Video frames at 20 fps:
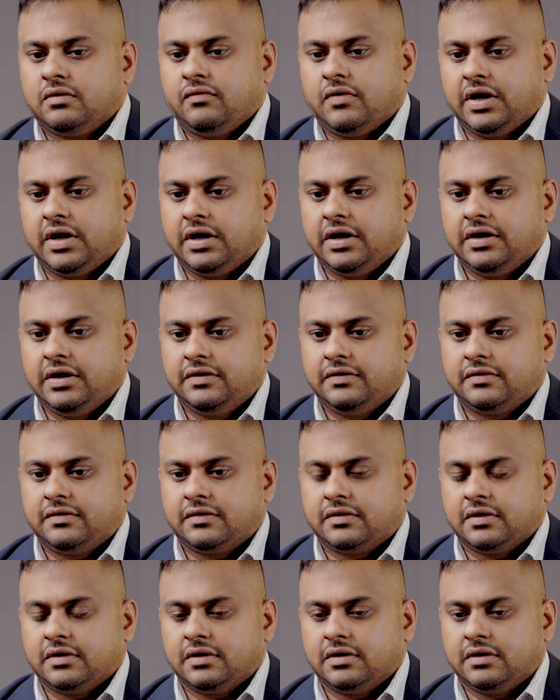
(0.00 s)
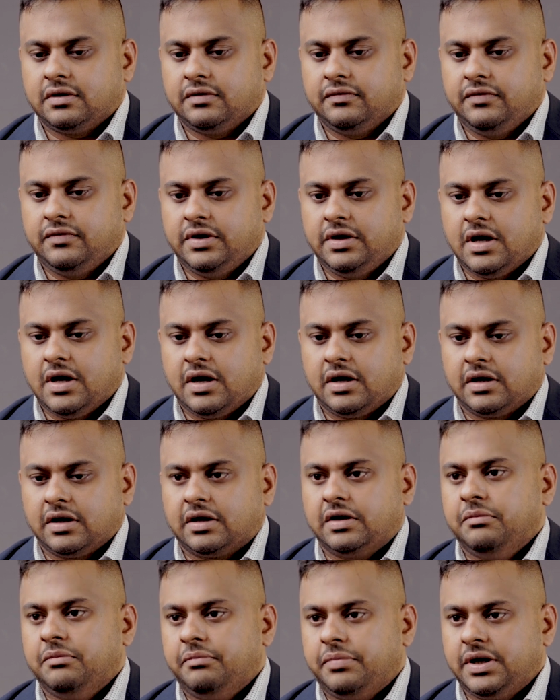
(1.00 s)
One is we are a
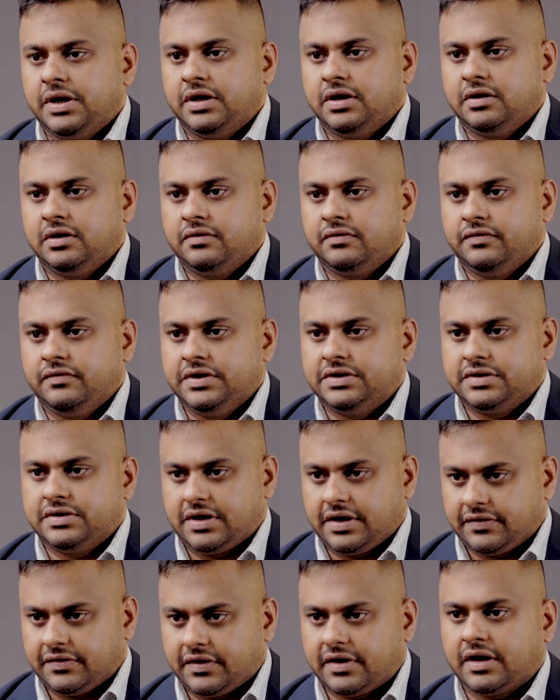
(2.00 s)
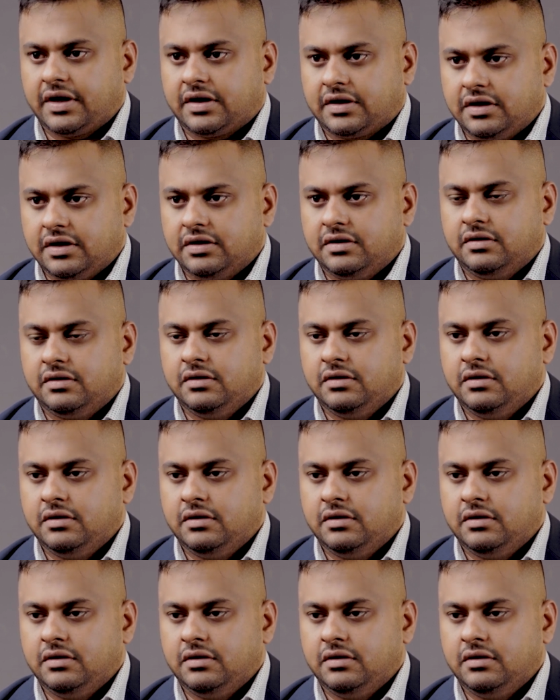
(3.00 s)
company which resurrected